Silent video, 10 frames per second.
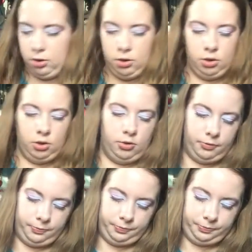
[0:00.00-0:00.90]

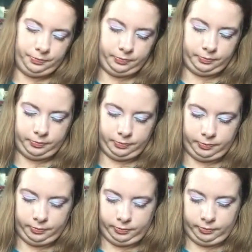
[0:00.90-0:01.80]

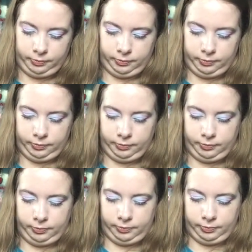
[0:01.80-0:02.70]

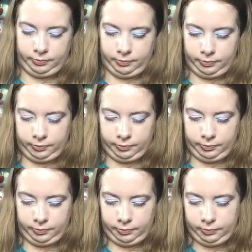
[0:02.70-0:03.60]

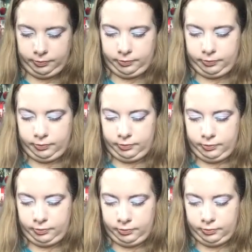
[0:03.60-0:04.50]

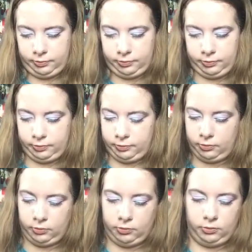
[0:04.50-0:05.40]

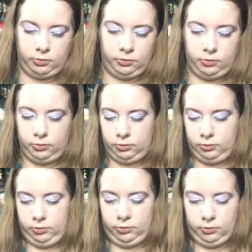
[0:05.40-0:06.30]

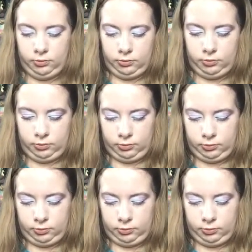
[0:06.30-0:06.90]
(silence)